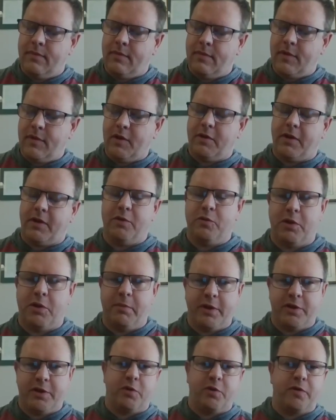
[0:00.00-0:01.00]
Okay, I want to make
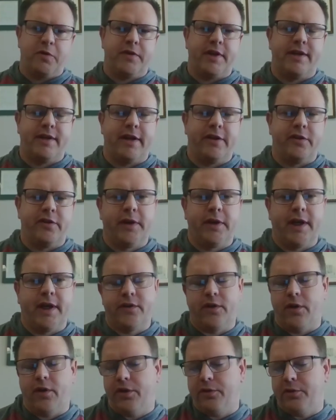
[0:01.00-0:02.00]
sure I wrote that down so I got to
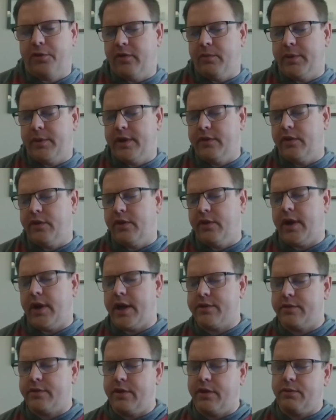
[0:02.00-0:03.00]
all three of them, because there are
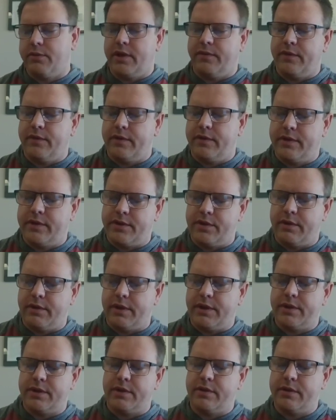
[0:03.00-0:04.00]
actually three different
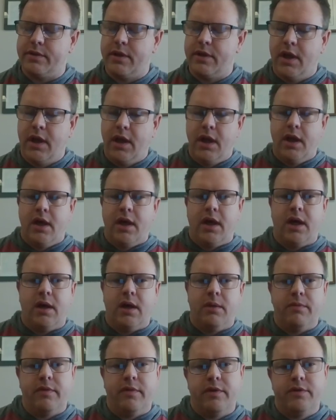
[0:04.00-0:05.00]
situations.
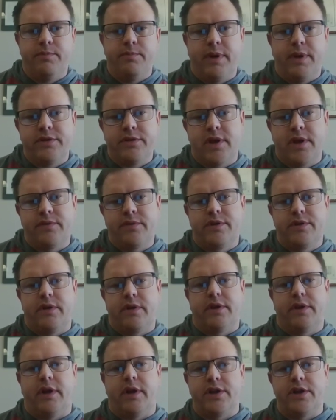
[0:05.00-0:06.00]
Bus drivers
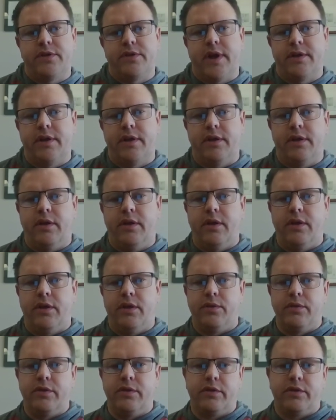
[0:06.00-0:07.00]
that are contracted
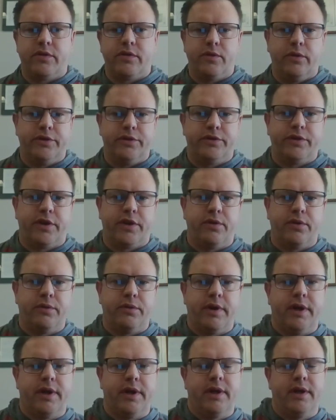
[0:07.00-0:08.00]
through the school district
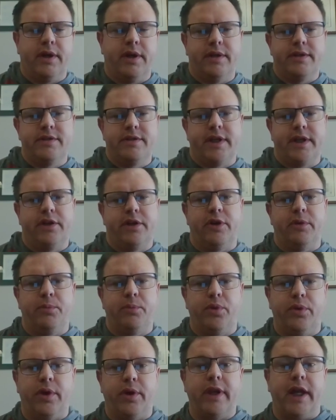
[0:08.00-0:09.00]
through a secondary
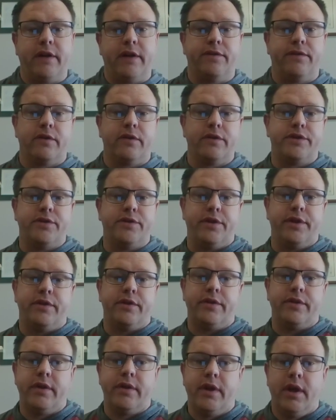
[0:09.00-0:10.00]
employer like First
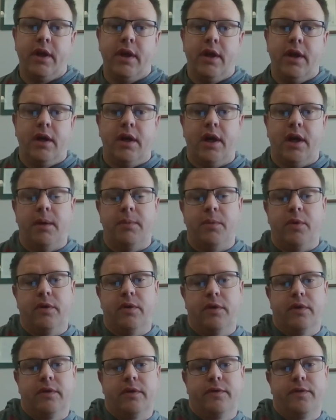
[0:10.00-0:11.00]
Student
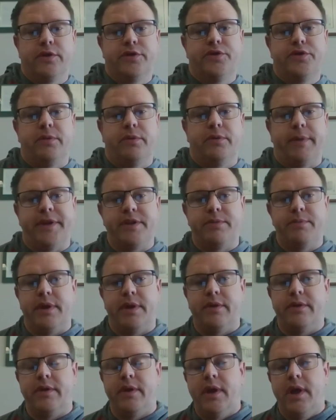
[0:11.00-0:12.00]
or First Student
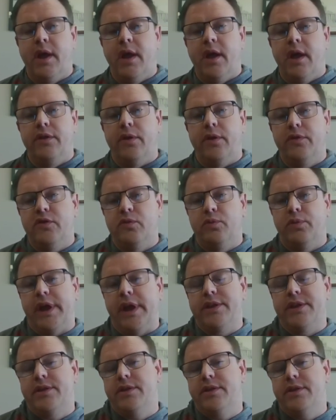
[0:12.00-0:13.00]
Management, those
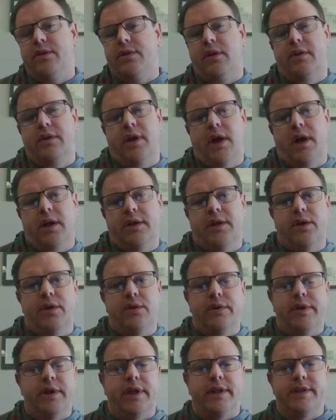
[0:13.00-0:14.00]
wages are not
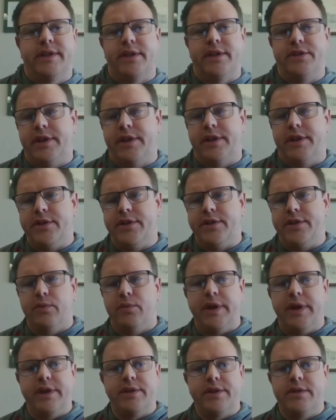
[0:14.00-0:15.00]
coded as
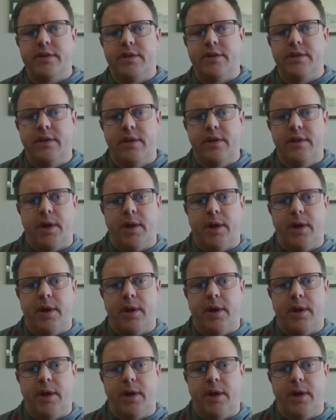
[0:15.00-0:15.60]
educational wages.